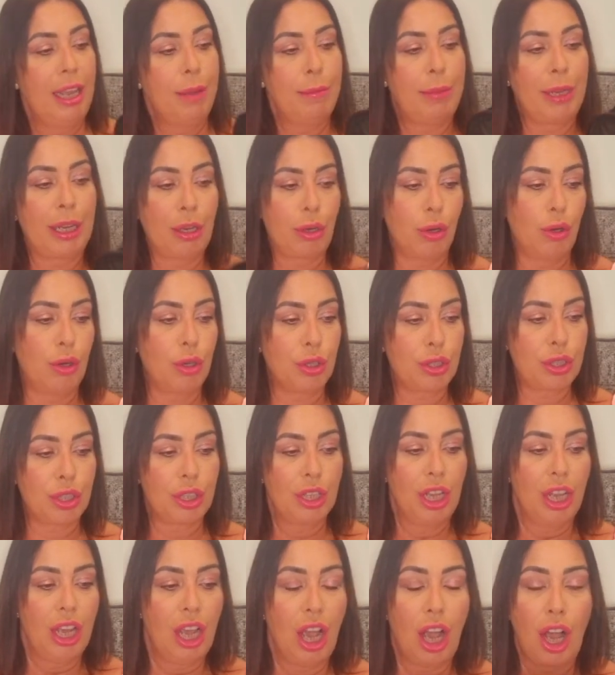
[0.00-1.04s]
because
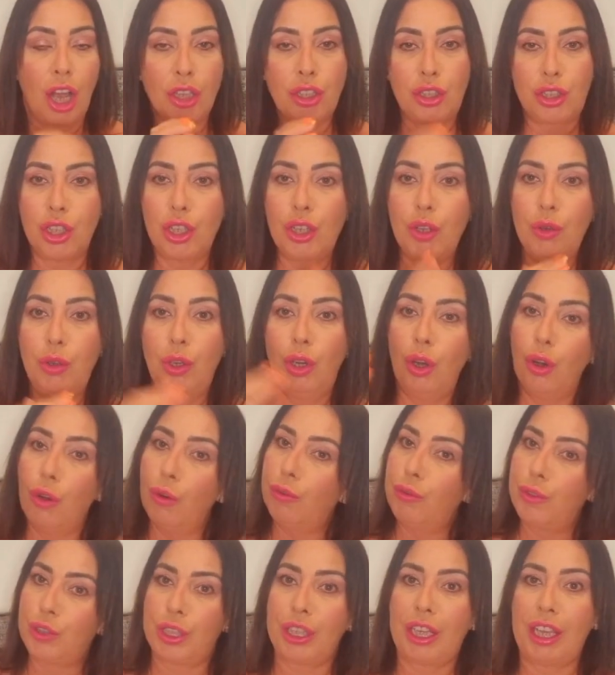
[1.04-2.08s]
I do
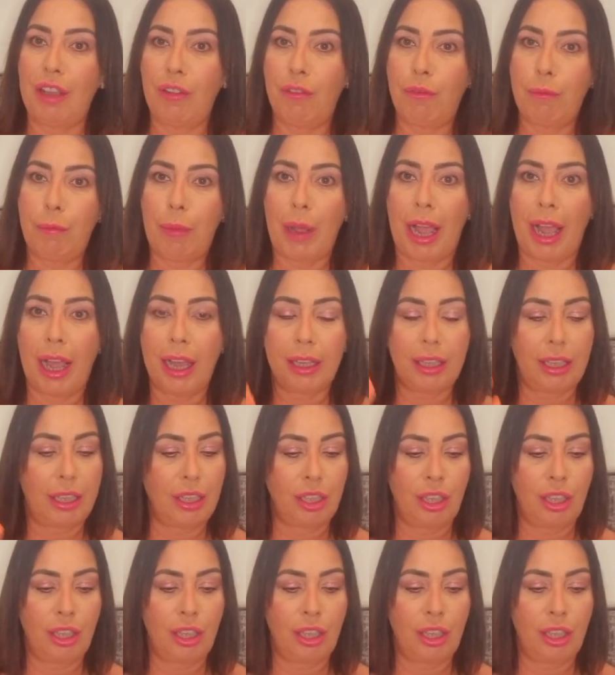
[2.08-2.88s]
love to give back.